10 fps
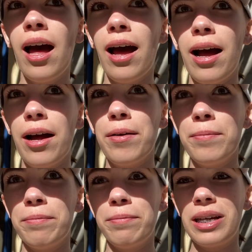
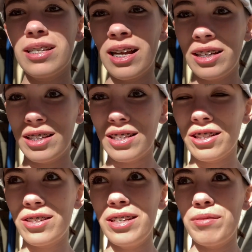Um, because I need
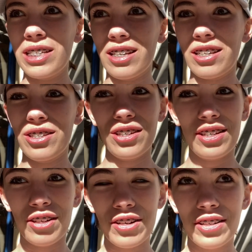touchscreen, because I can show you
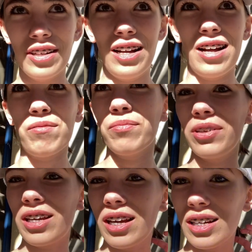in the car, um,
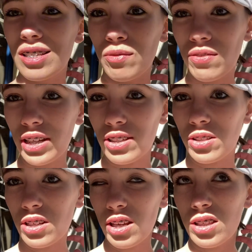you can kind of see my
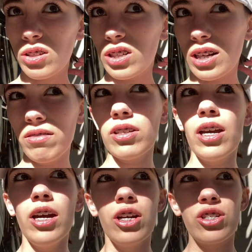fingers through the gloves.
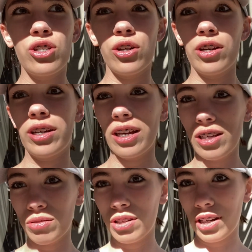So
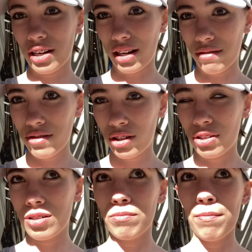Kate's also getting gloves
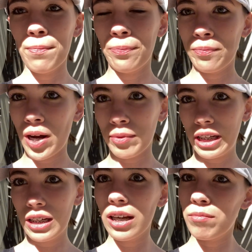using my
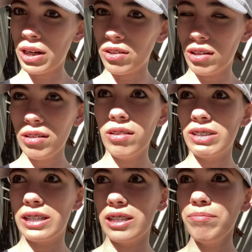money and my card,
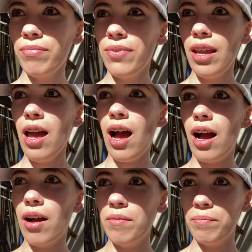obviously.
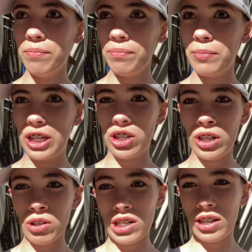Um, but
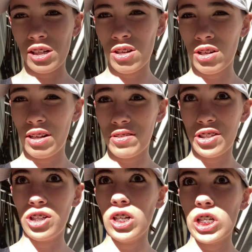she also needed new gloves
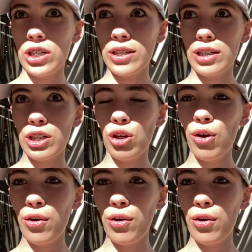because she lost hers. So